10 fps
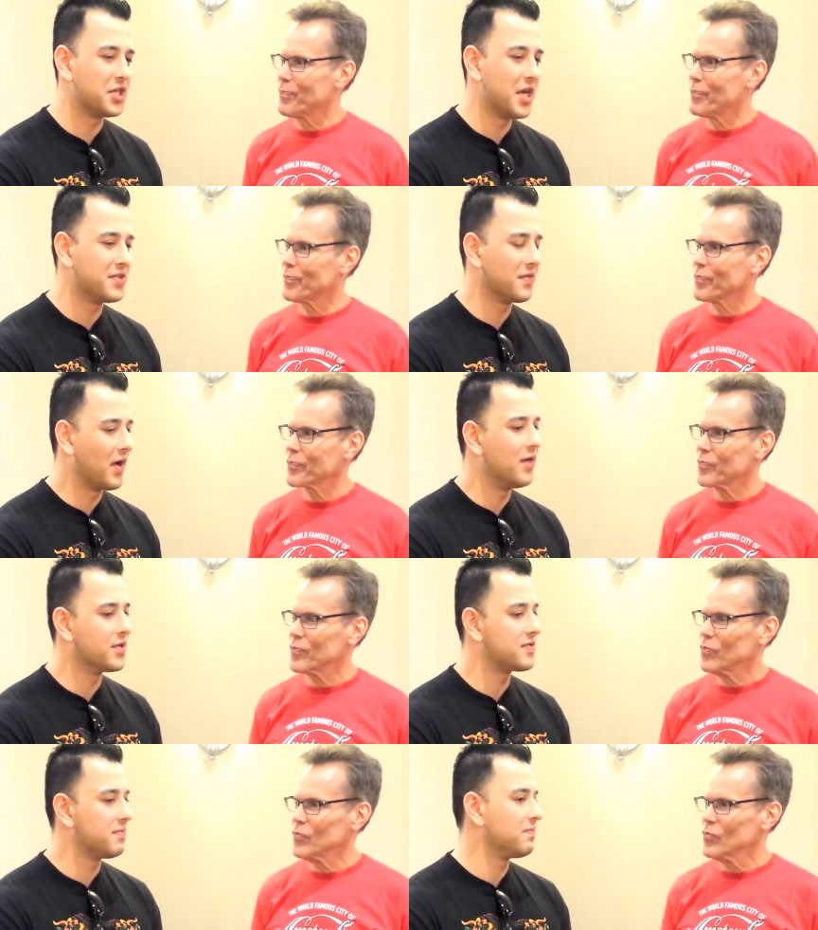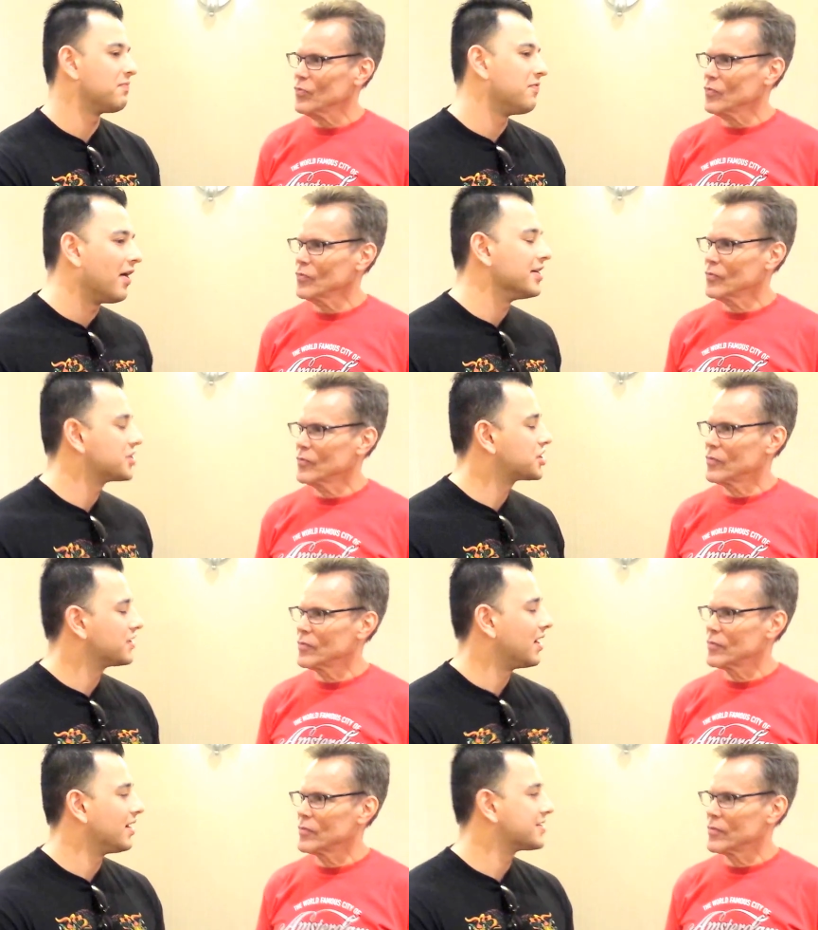Speaker 1: Shades of Grey was very
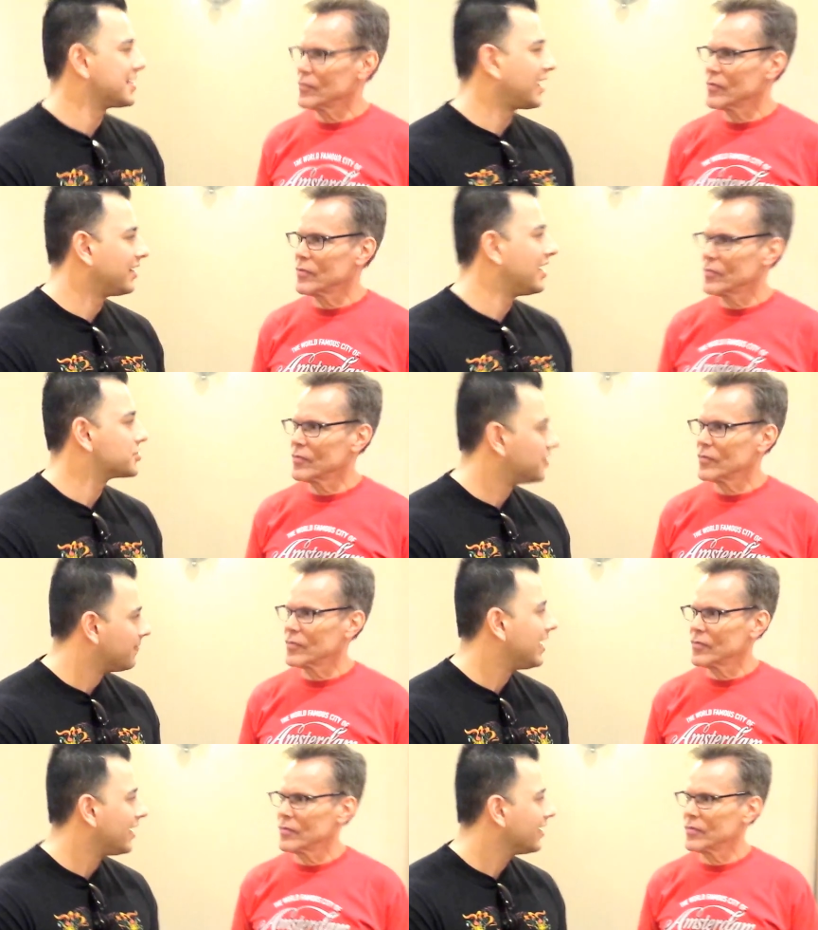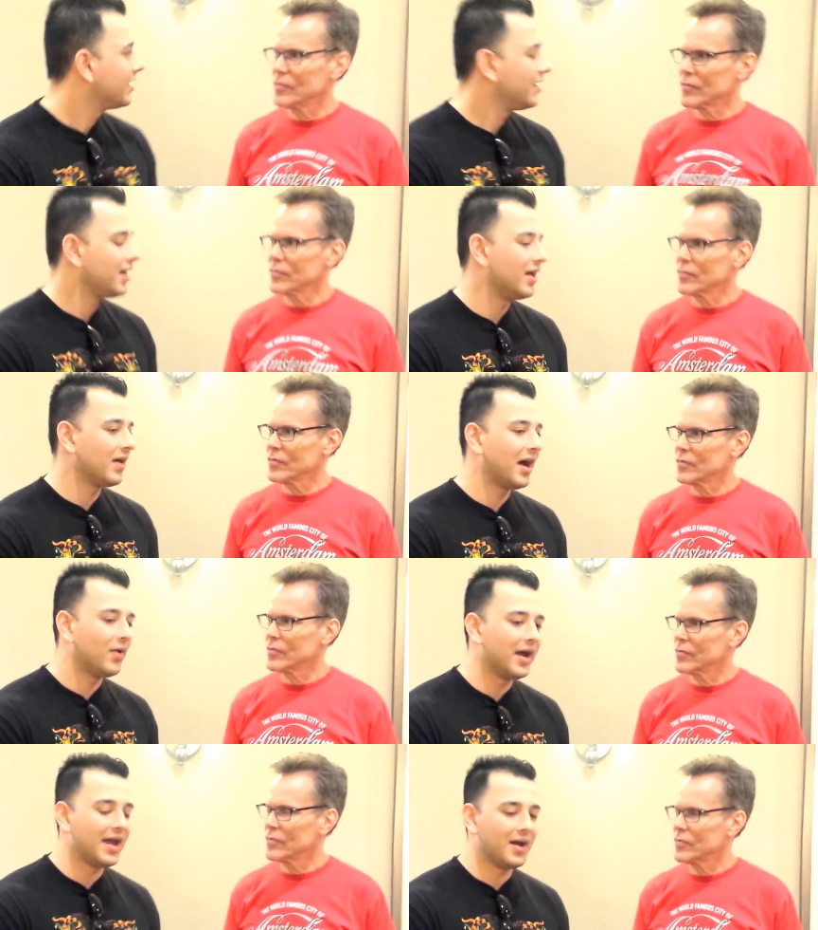uh, second nature to me, mm-hmm. and
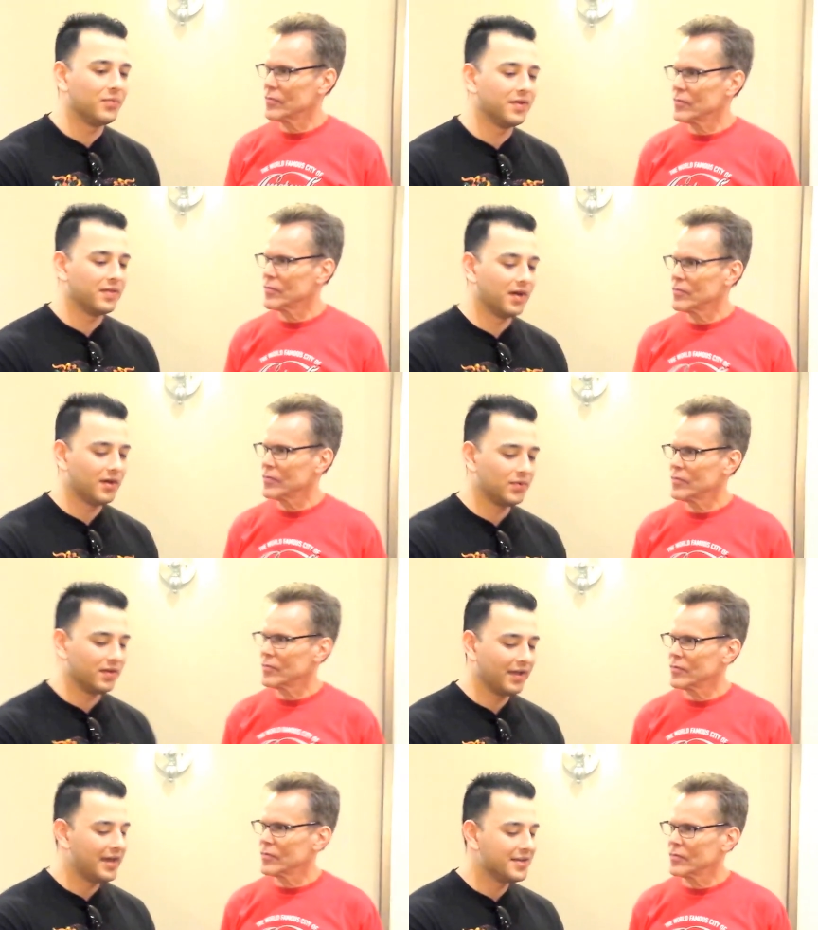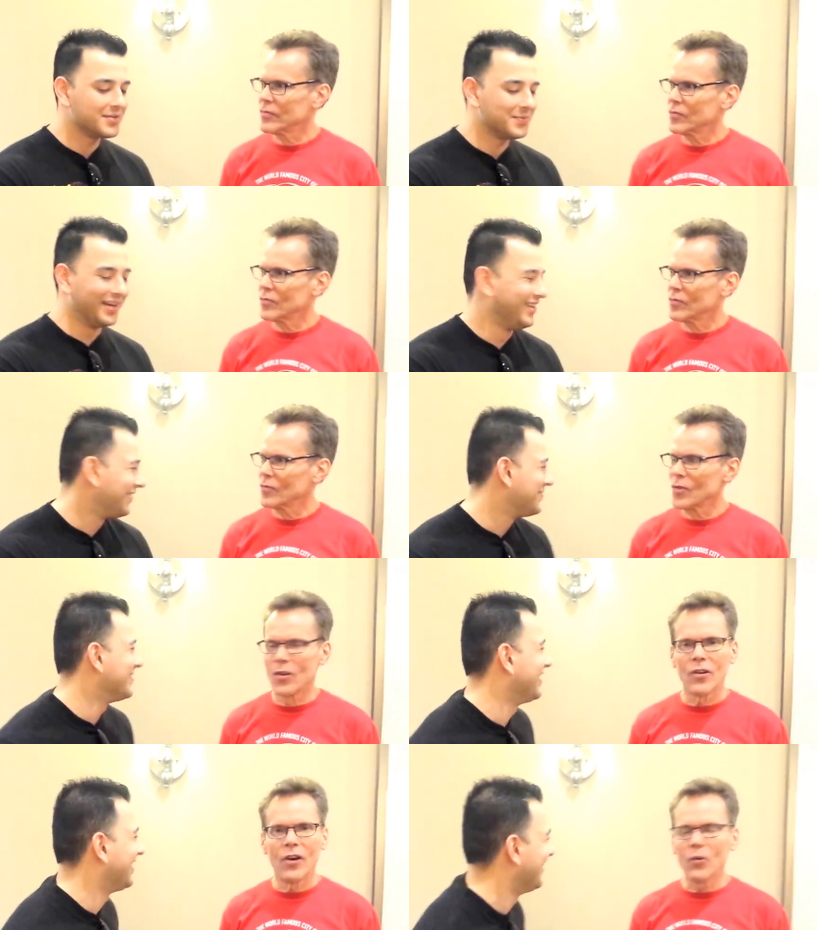how I am with uh, with the ladies.
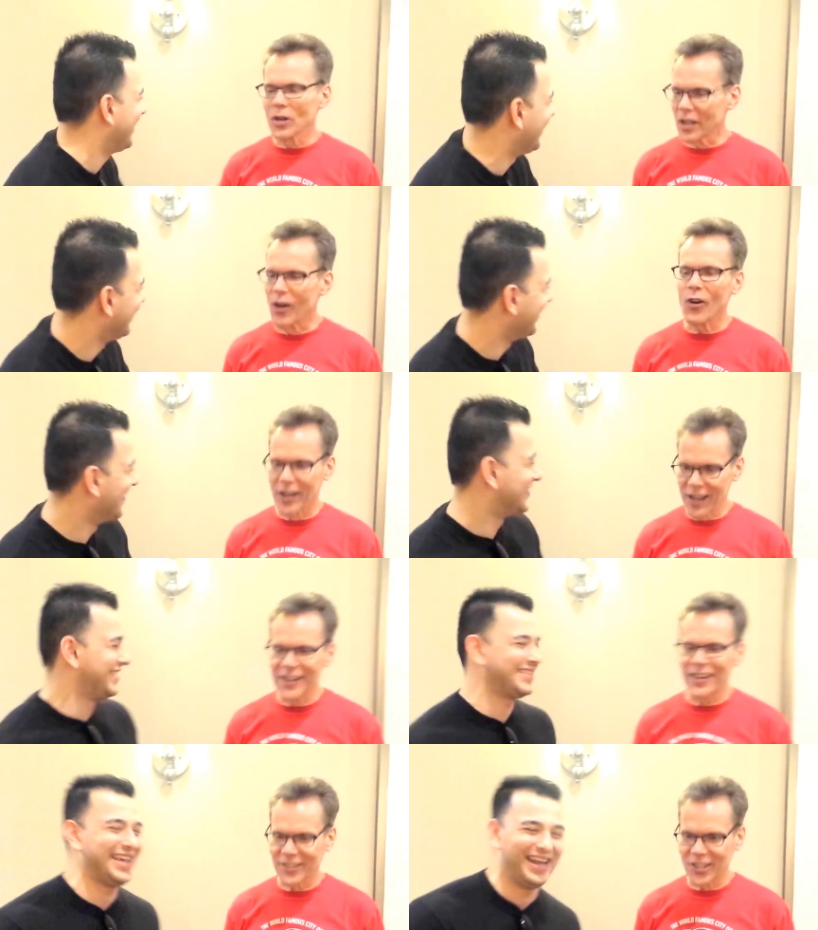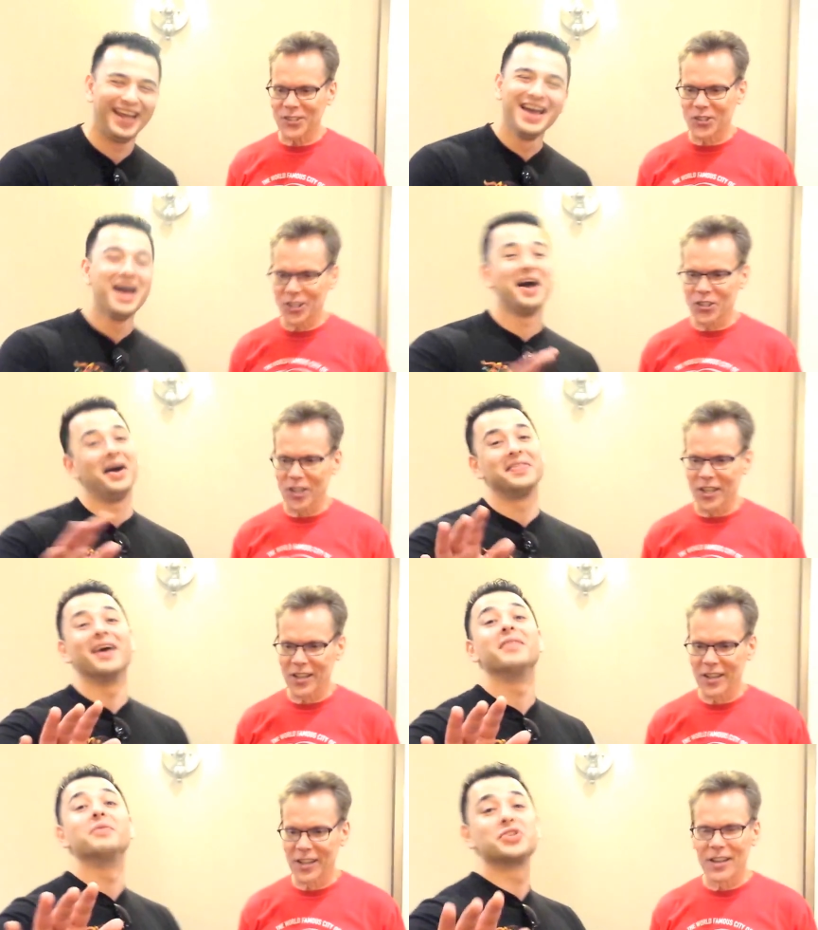
Speaker 2: Oh really? Okay. That's, that's,
Speaker 1: that's, that,
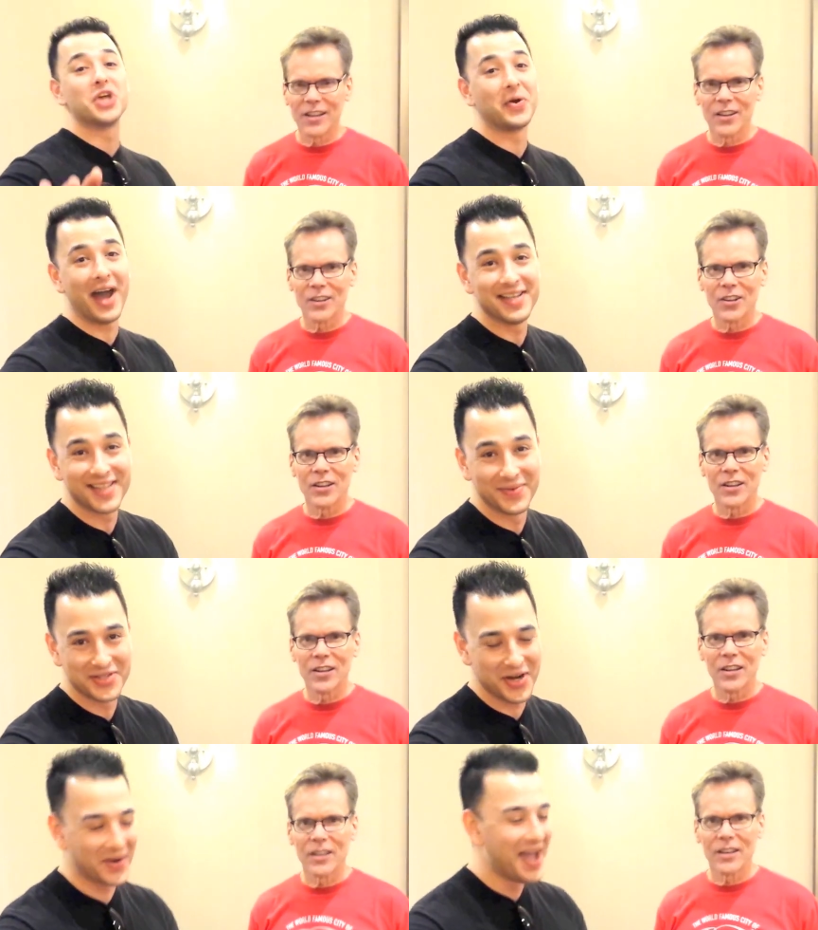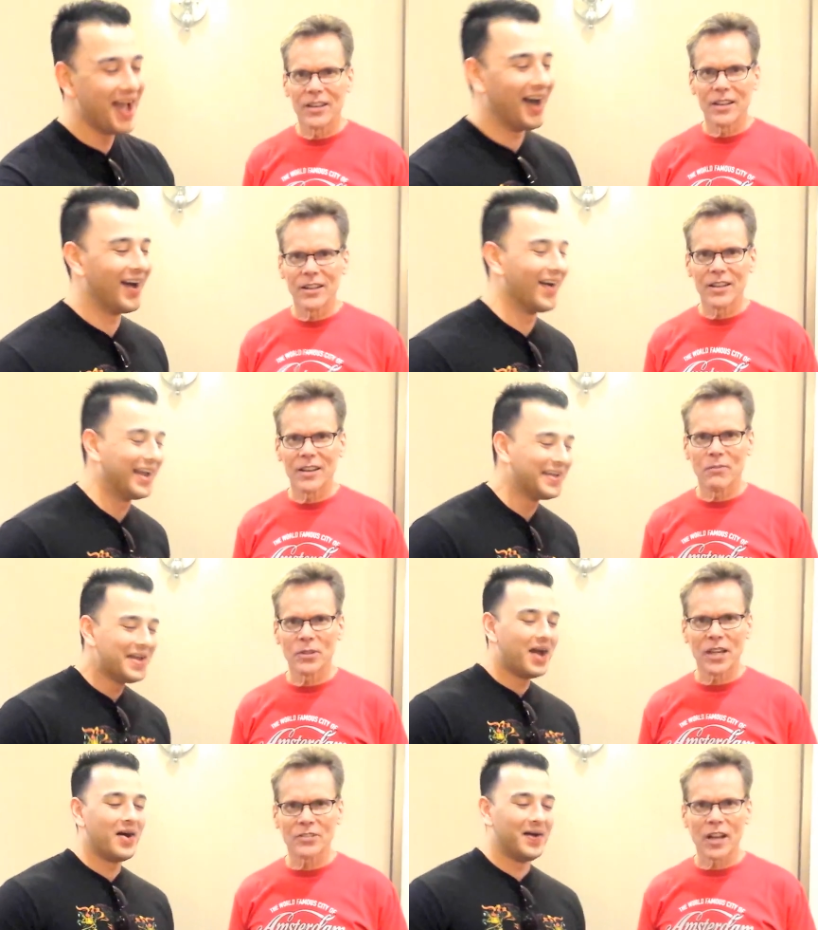that was a joke, guys. That was a joke.
Speaker 2: All right.
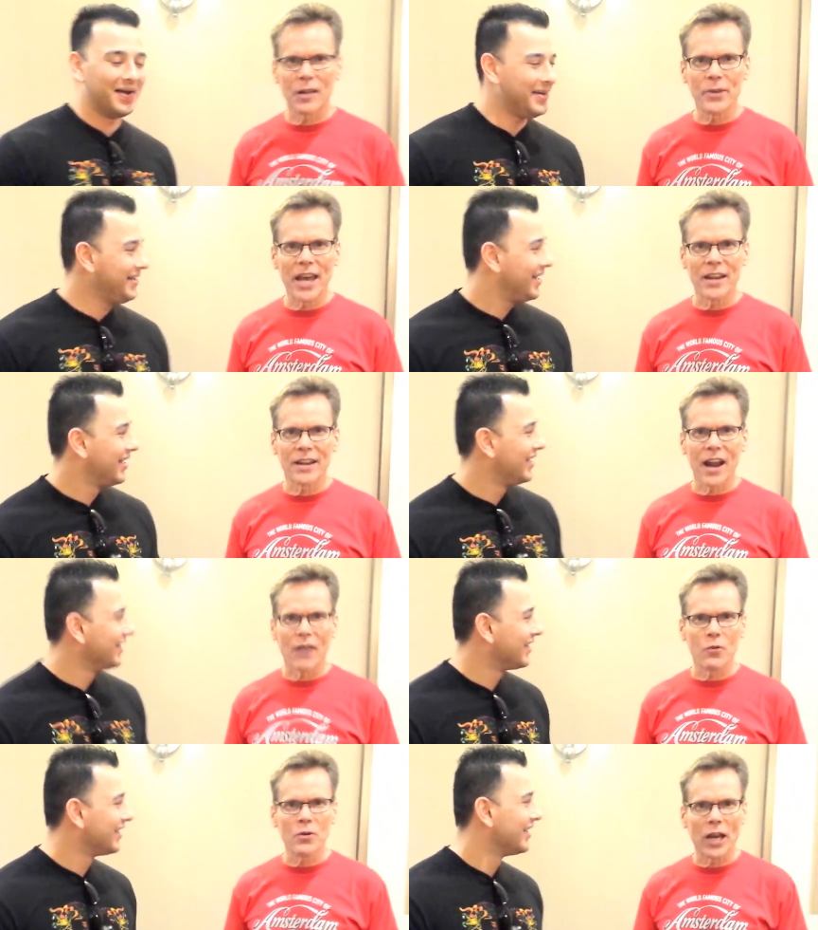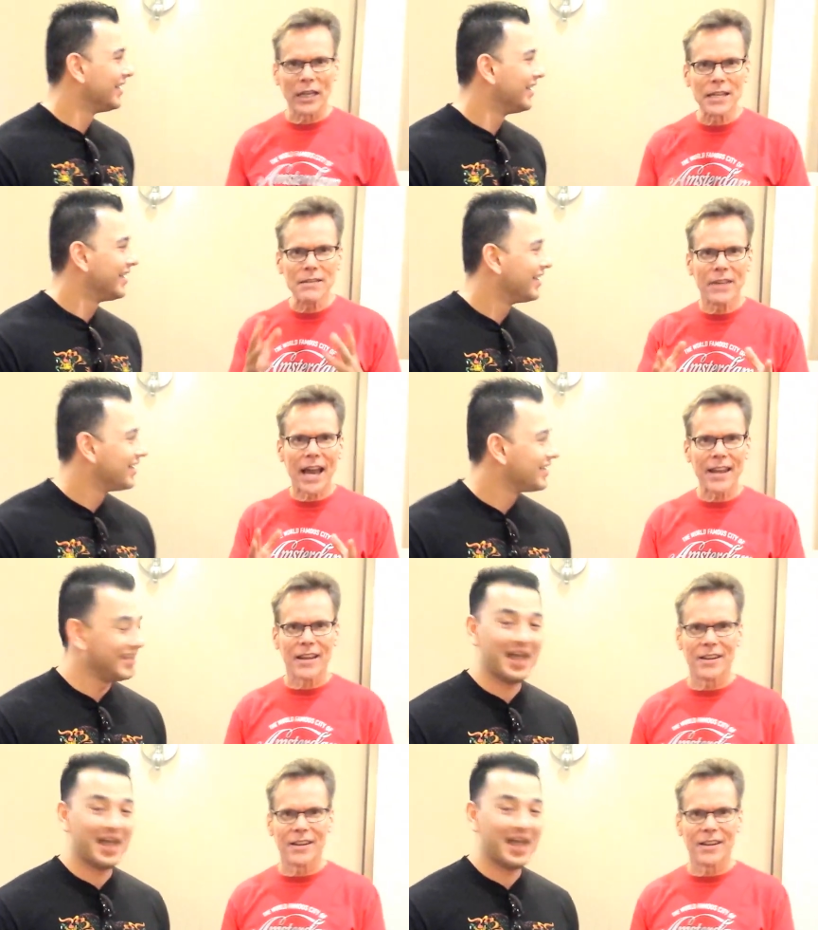But that's not going to edit it out. We've got to leave that in.